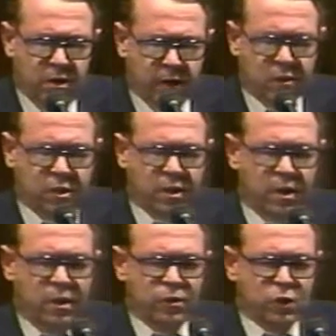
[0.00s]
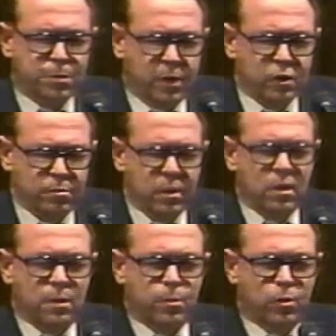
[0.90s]
And yet to carry the
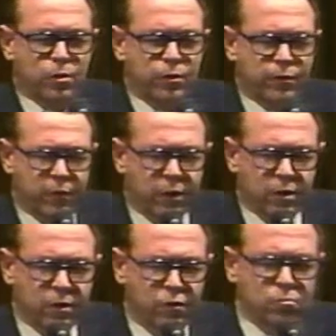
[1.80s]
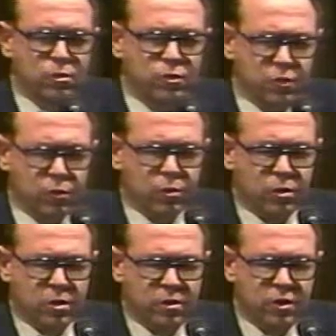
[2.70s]
responsibility upon frail human
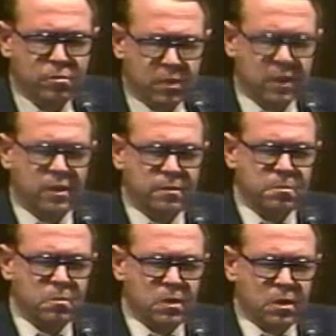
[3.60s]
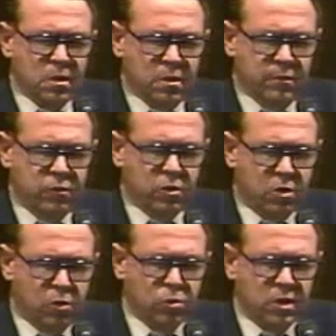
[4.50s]
shoulders such as mine for
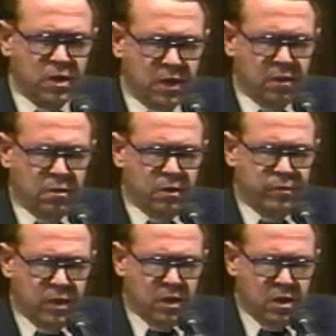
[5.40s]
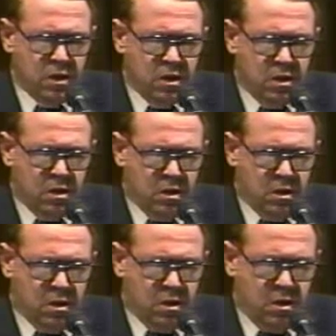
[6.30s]
the closing hour
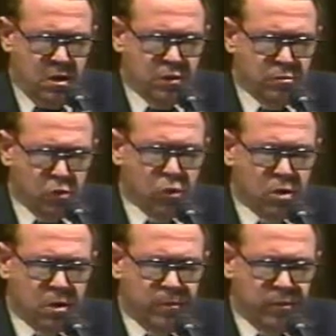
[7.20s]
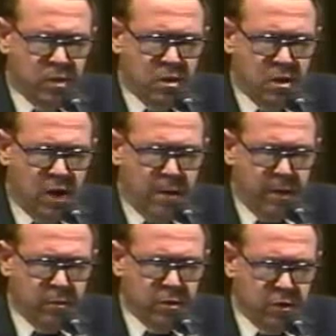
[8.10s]
is more than
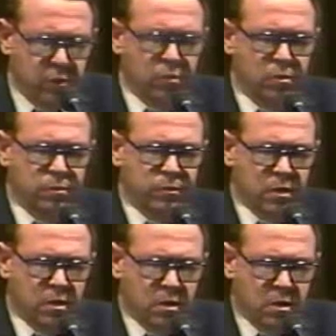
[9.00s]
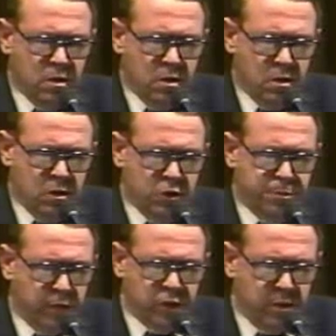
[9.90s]
I'm able to do,
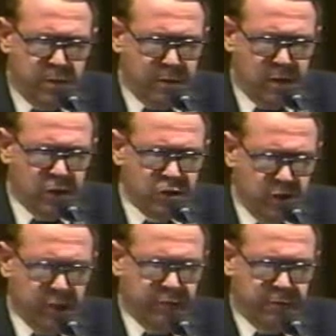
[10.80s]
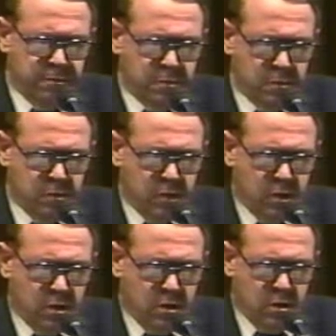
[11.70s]
especially by myself.
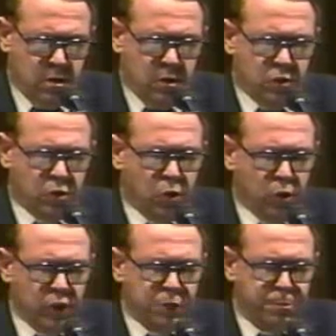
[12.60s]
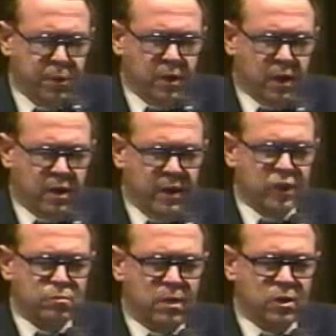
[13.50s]
And so, Holy Spirit, I
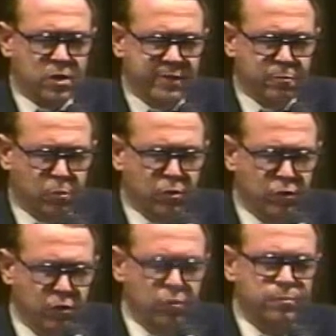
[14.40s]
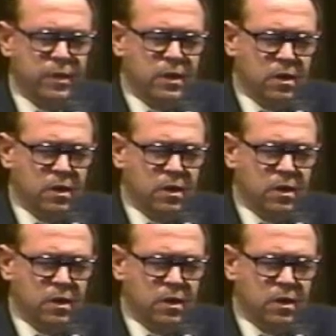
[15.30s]
cast myself upon you.